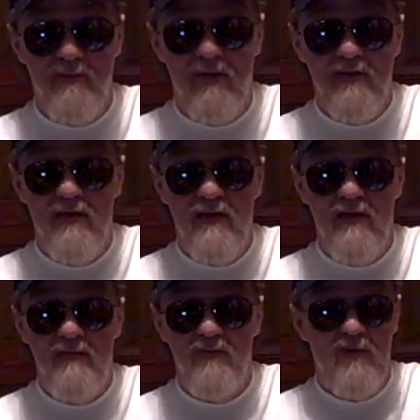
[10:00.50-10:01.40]
something like
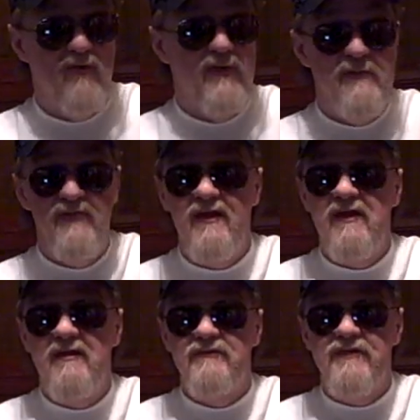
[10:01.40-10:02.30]
that. Don't even
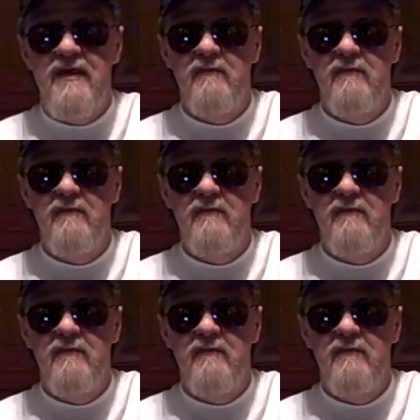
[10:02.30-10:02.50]
think it was